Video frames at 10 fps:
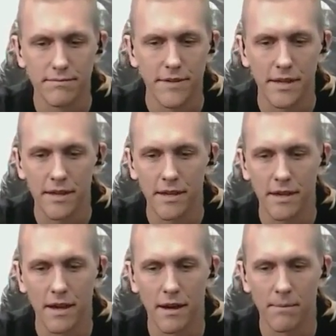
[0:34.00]
in
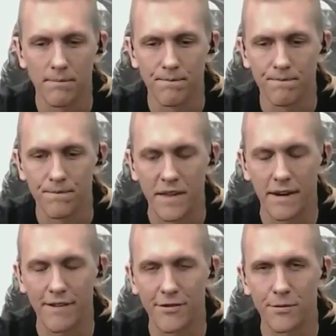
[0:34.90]
an
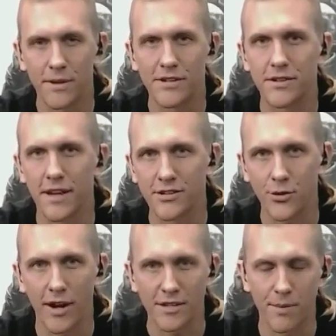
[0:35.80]
effort to be as
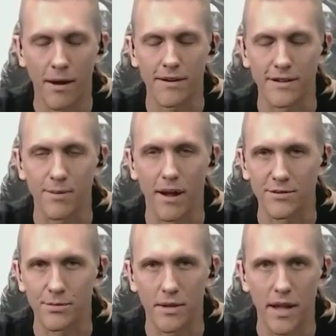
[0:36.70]
transparent as
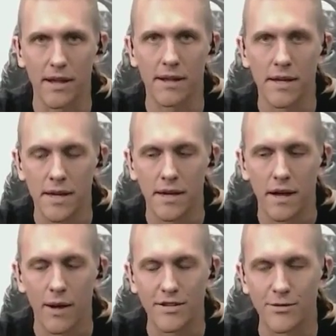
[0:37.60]
possible, I
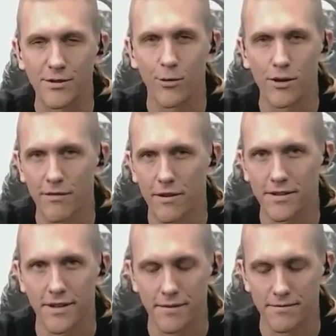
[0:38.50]
wish there was more
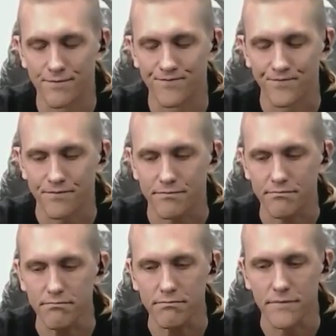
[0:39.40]
diversity.
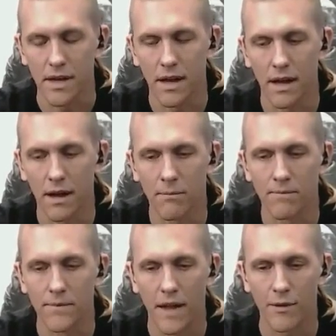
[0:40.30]

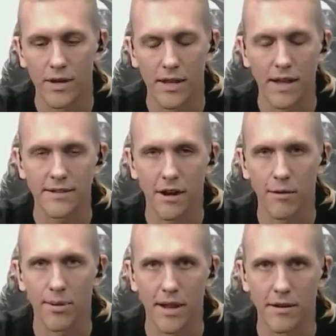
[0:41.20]
I realize that our
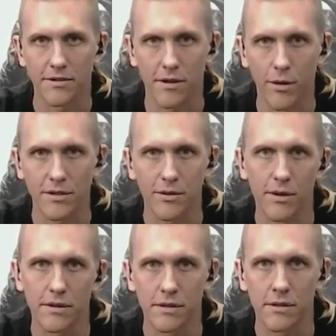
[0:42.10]
players are always going
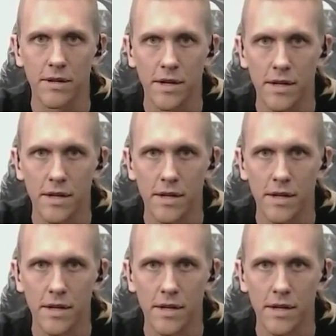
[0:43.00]
to